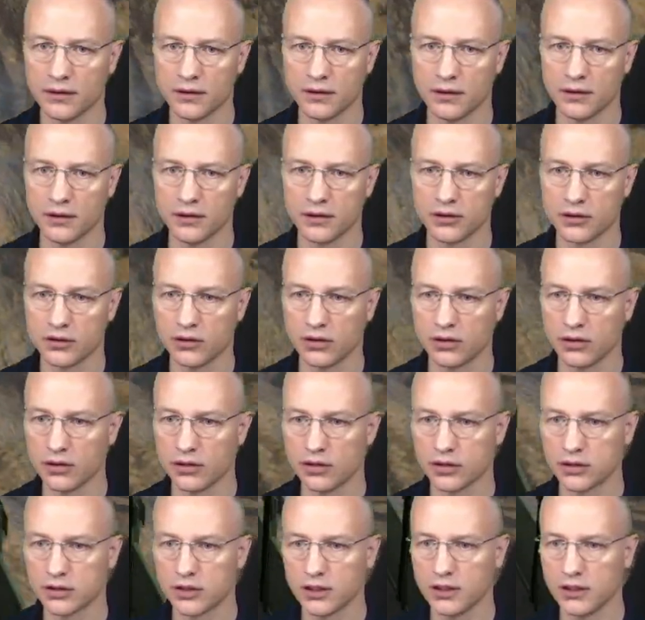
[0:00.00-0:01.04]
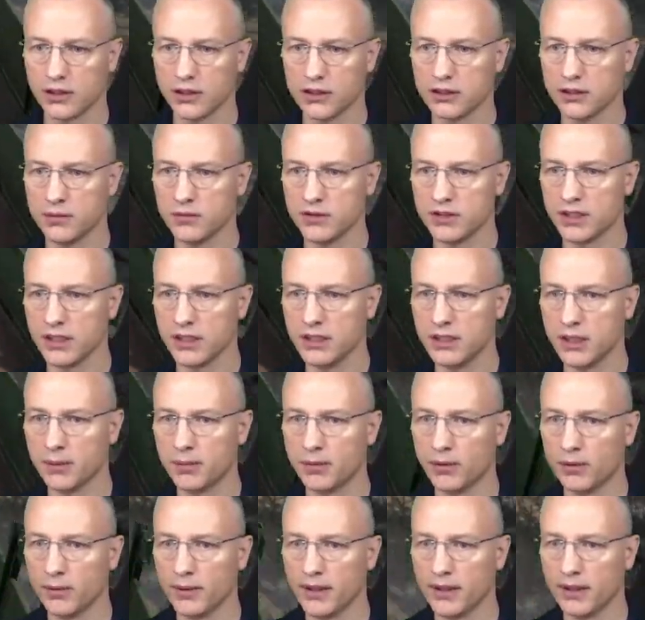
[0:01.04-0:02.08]
This corner slightly seems to dip
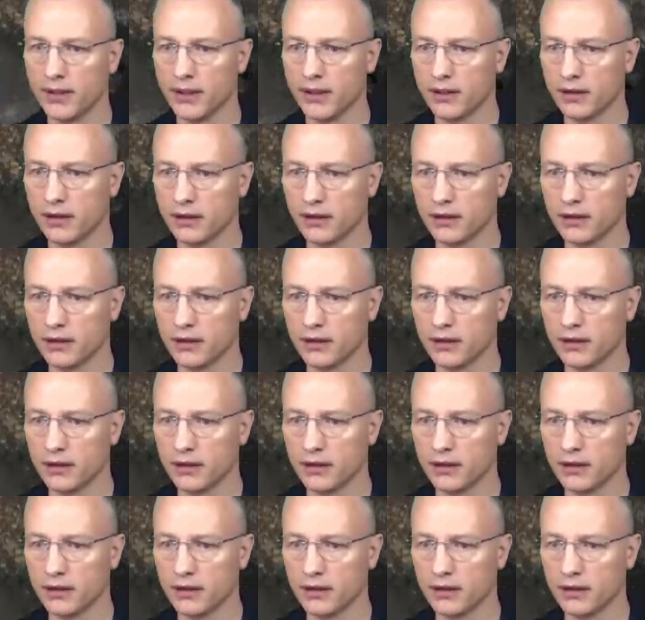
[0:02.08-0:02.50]
away there.